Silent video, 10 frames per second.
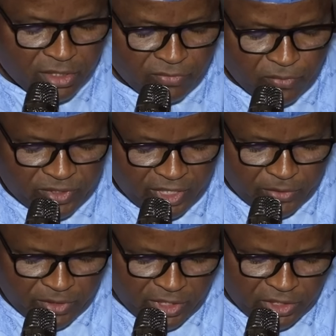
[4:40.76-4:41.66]
voter
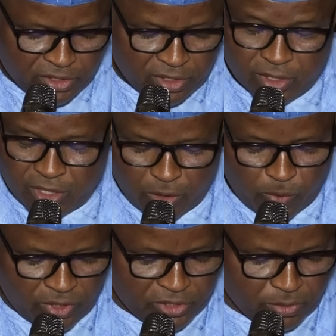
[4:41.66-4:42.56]
education, and
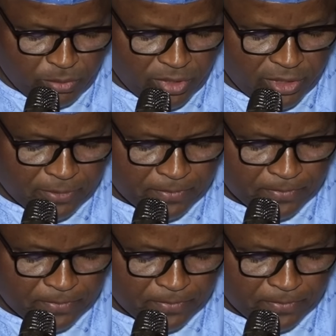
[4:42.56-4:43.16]
coalition building.